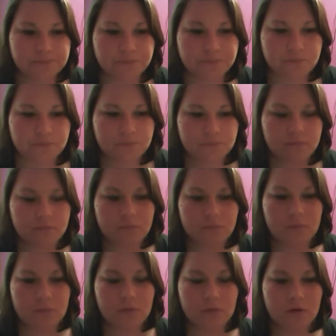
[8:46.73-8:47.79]

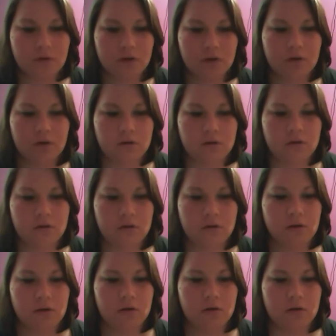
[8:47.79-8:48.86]

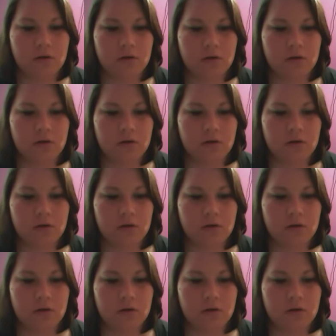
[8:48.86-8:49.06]
No one is speaking in this clip.